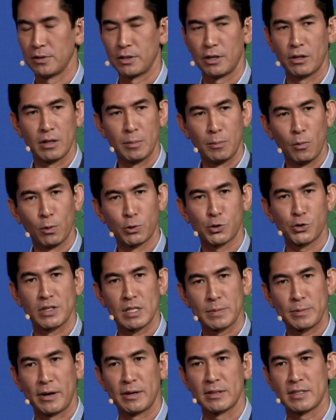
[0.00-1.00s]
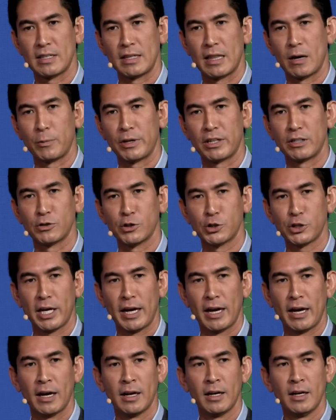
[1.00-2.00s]
You know, the more transparency that we can
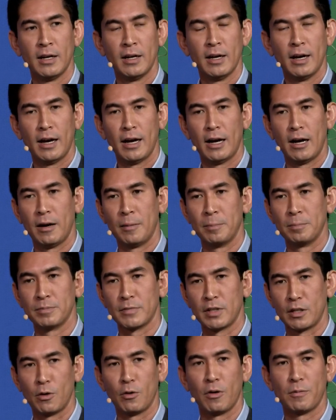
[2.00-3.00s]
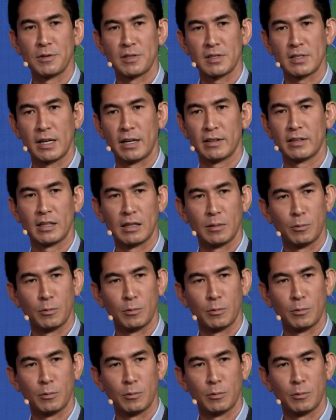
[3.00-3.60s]
share, you know, obviously I think the